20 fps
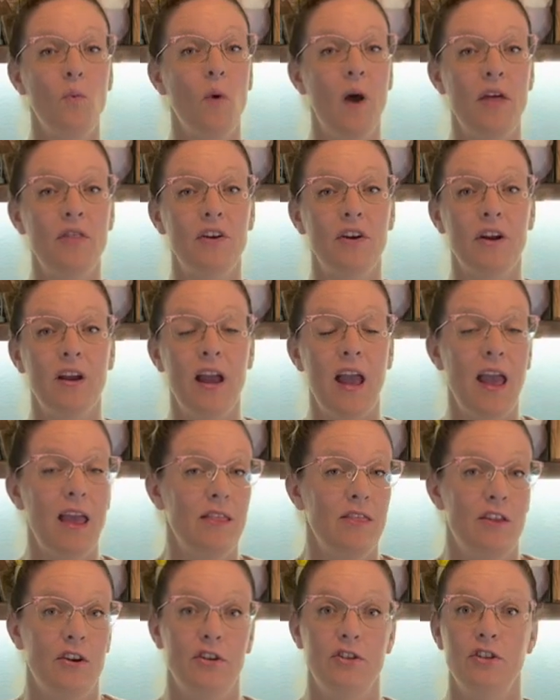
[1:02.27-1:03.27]
weather
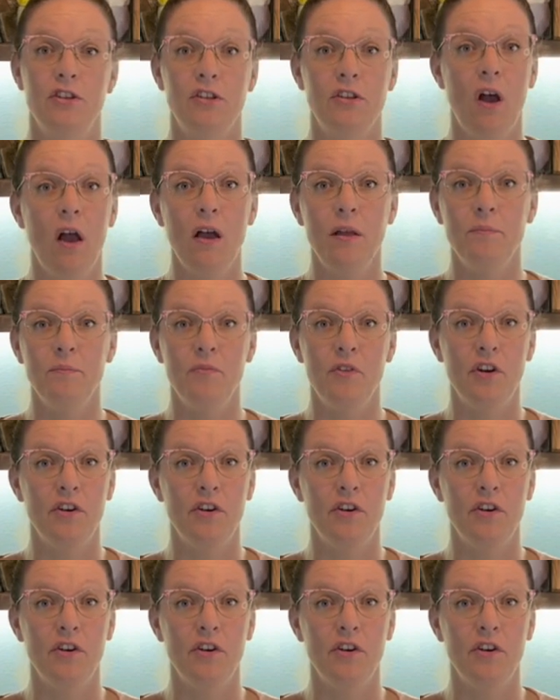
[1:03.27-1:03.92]
and they're just gone, they're